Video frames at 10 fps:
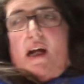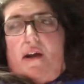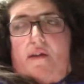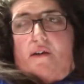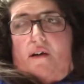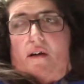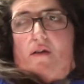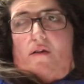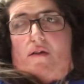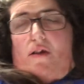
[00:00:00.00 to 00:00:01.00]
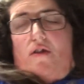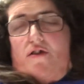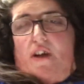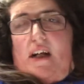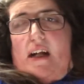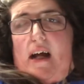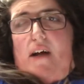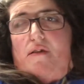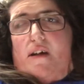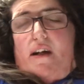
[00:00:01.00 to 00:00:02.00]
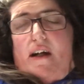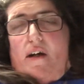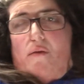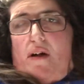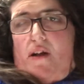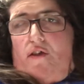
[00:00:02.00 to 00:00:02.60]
so go check it out one is